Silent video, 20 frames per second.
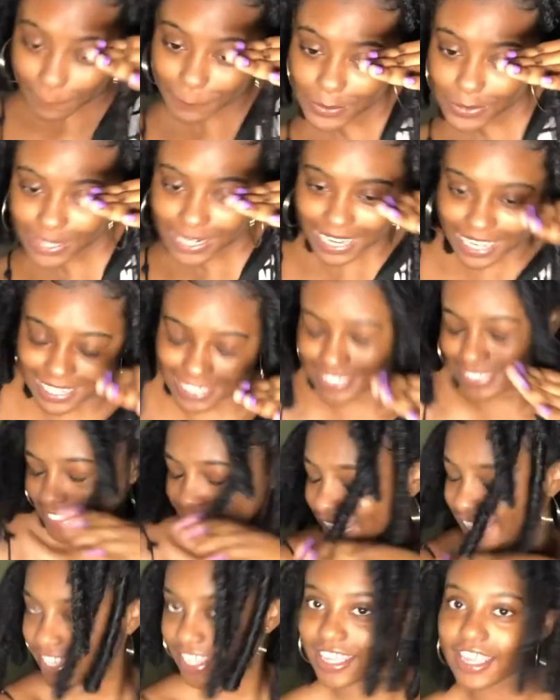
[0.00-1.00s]
Mood like a
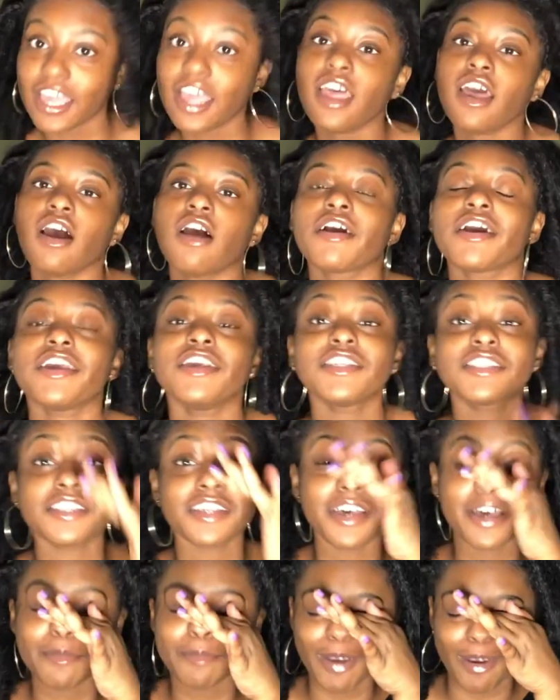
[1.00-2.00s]
snake. Okay, you
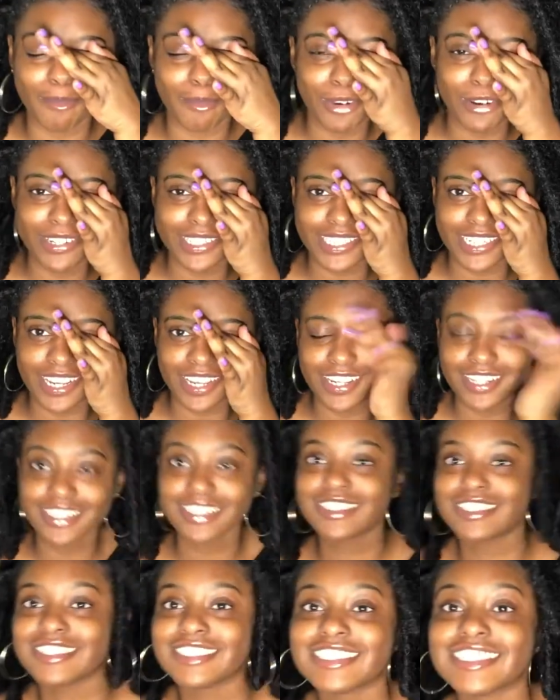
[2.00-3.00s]
saw how my mood
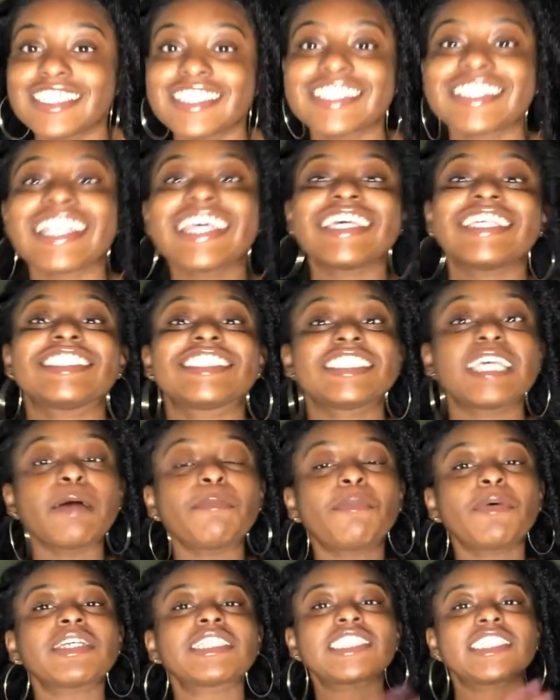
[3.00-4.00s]
changed. Just
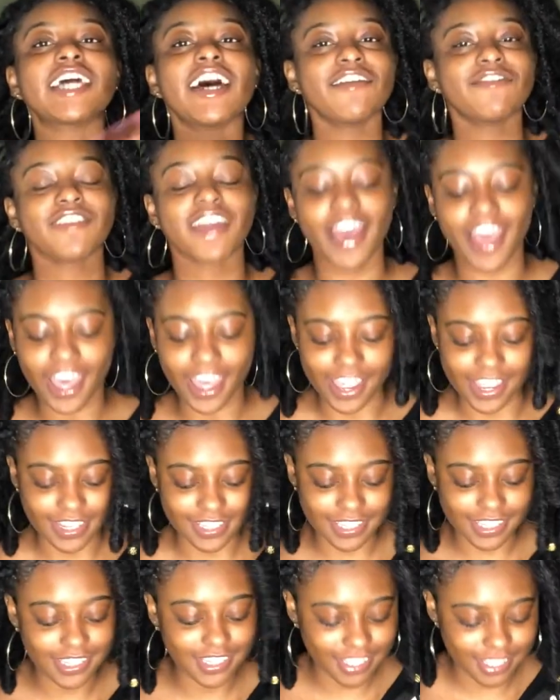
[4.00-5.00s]
simple stuff,
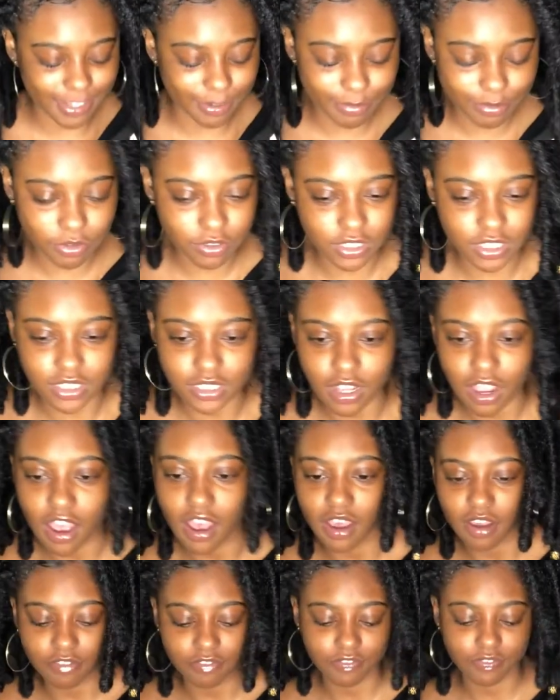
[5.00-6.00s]
guys. It's simple
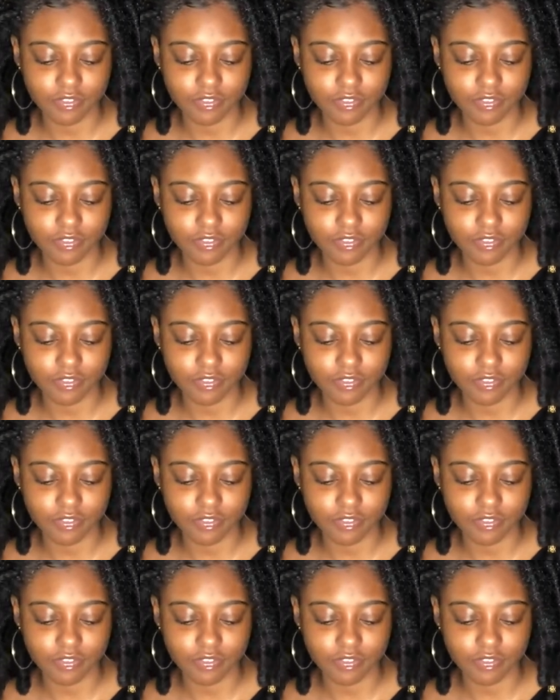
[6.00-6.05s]
stuff.